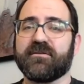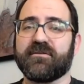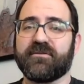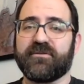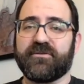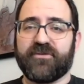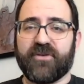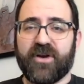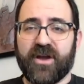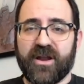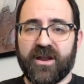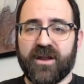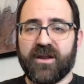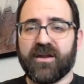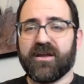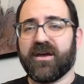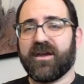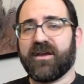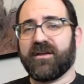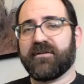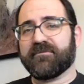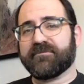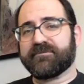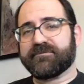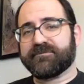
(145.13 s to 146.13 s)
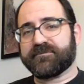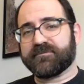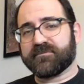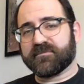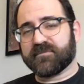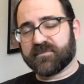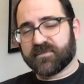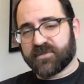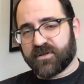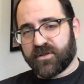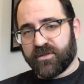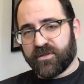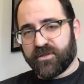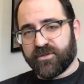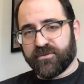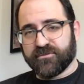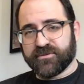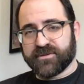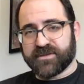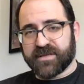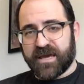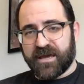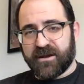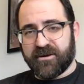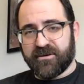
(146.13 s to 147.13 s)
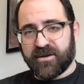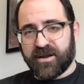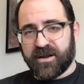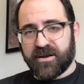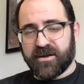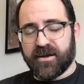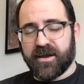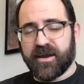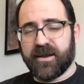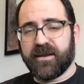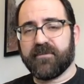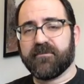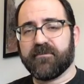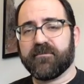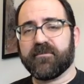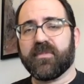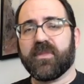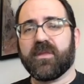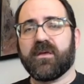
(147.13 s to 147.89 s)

Friday night through Saturday night.